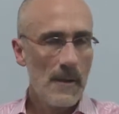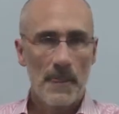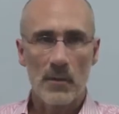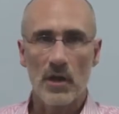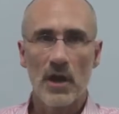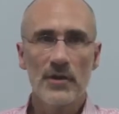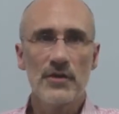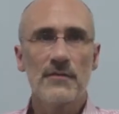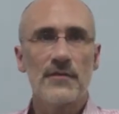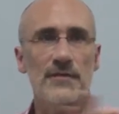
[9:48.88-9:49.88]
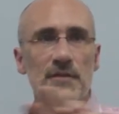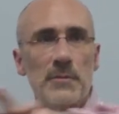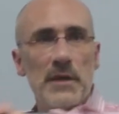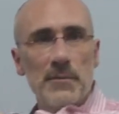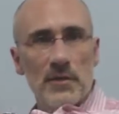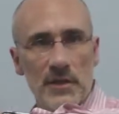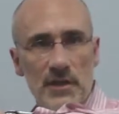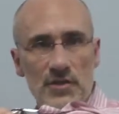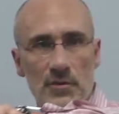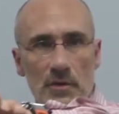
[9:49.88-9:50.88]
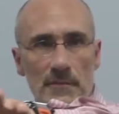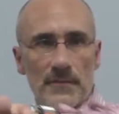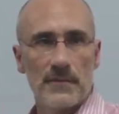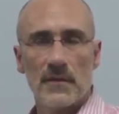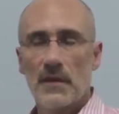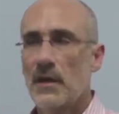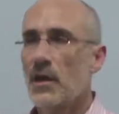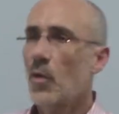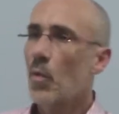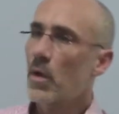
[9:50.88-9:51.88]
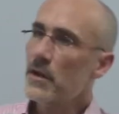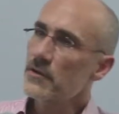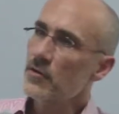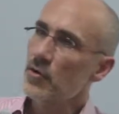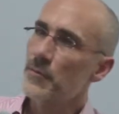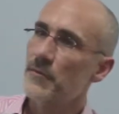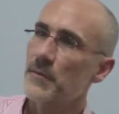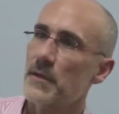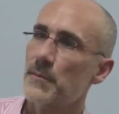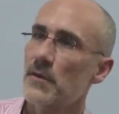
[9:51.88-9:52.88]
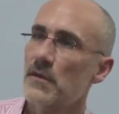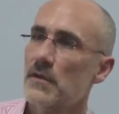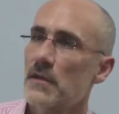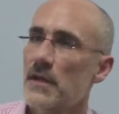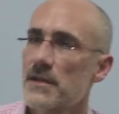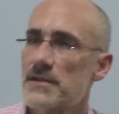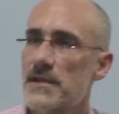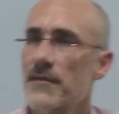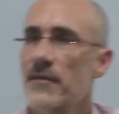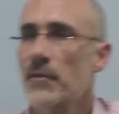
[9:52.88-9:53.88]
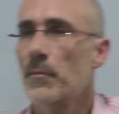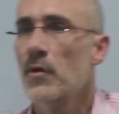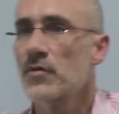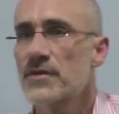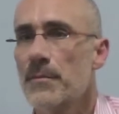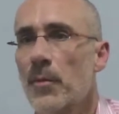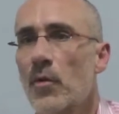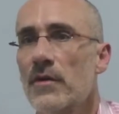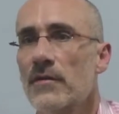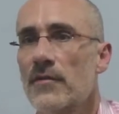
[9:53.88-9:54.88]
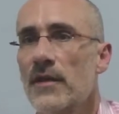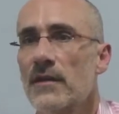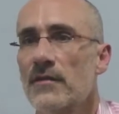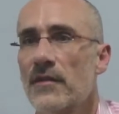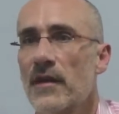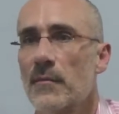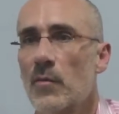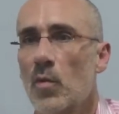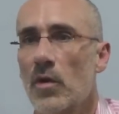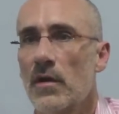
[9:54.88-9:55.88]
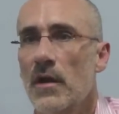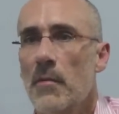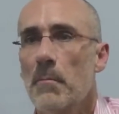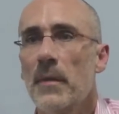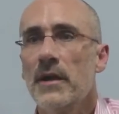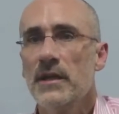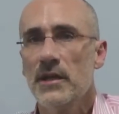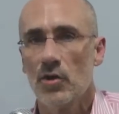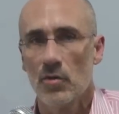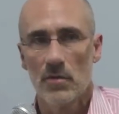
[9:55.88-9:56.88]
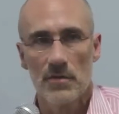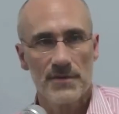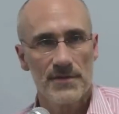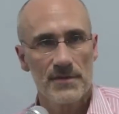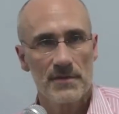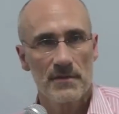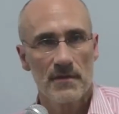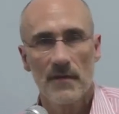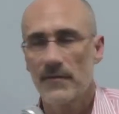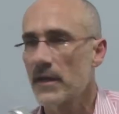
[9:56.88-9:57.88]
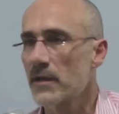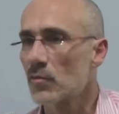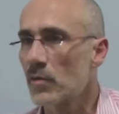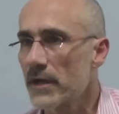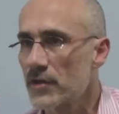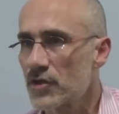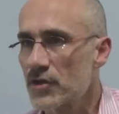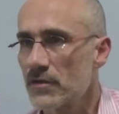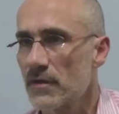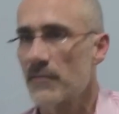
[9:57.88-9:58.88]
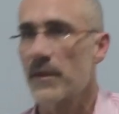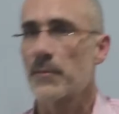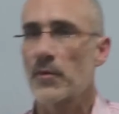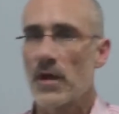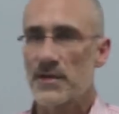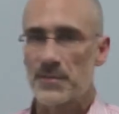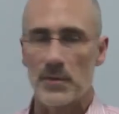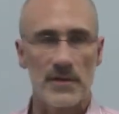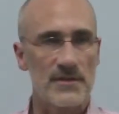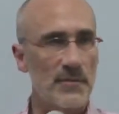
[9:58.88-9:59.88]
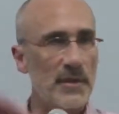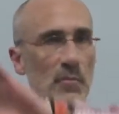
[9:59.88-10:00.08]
There were 150 people in each group. One group of people said that the most important thing to them were money goals, of getting rich, of being prosperous, of being